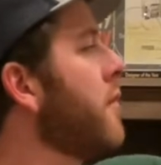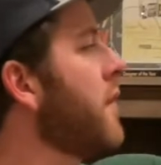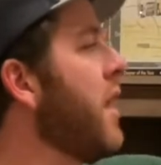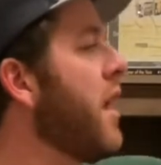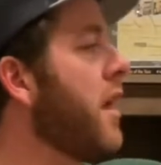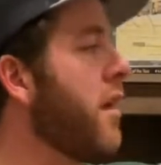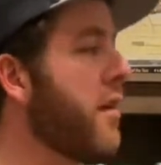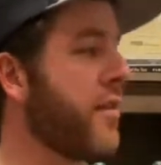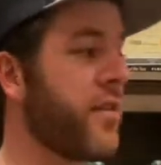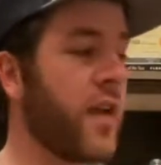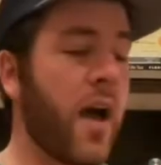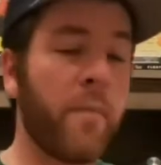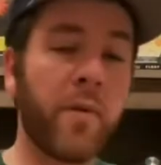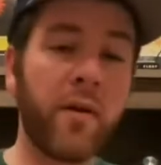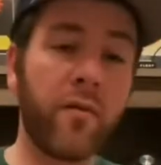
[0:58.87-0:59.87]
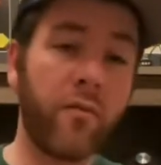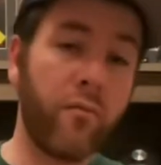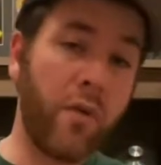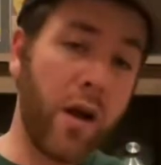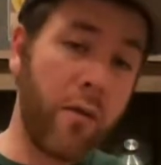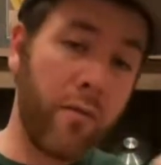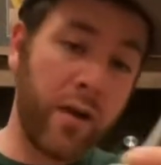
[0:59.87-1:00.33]
And I'll stop it
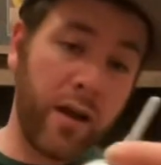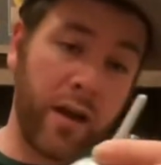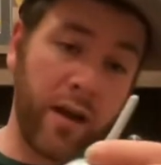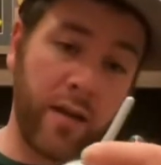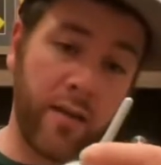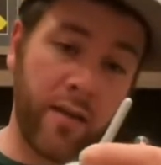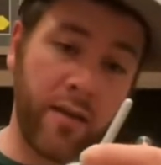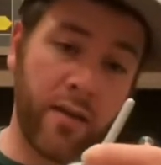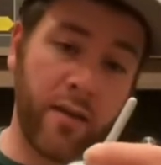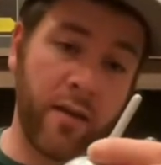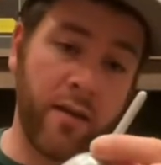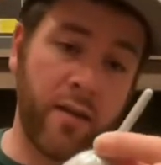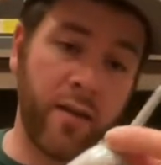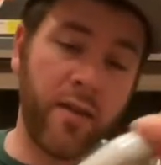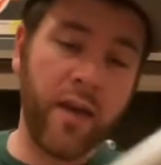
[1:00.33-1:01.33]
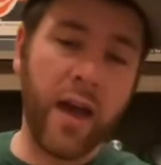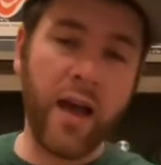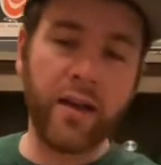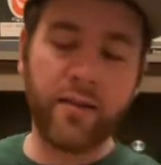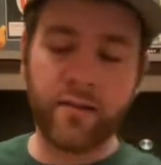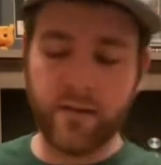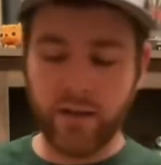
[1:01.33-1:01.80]
right when it gets to
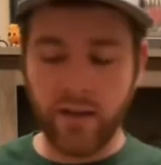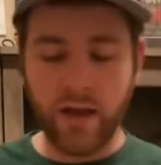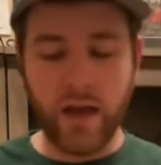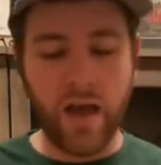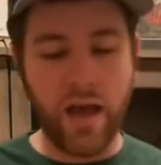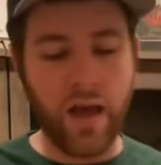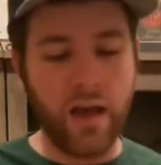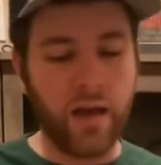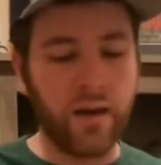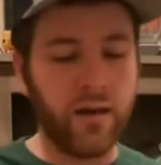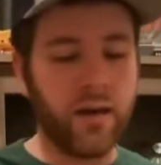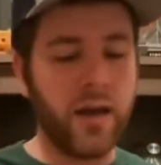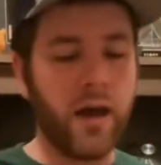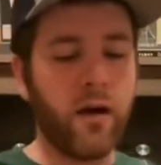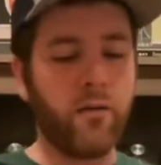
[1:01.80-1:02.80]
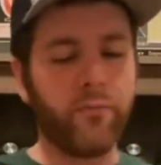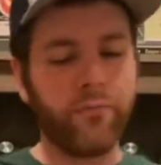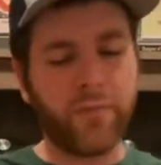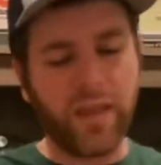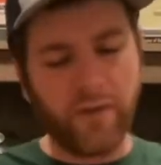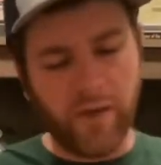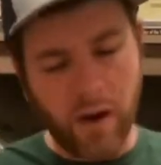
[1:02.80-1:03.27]
that. And now,
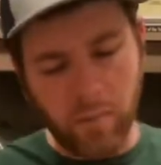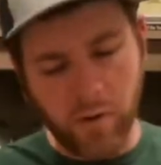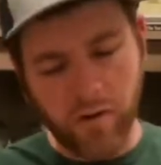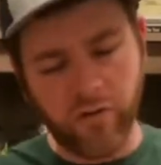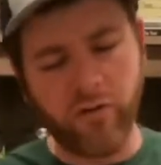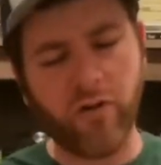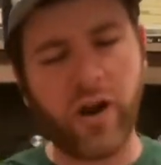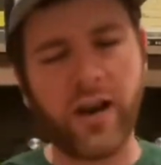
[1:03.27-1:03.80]
if I were to try to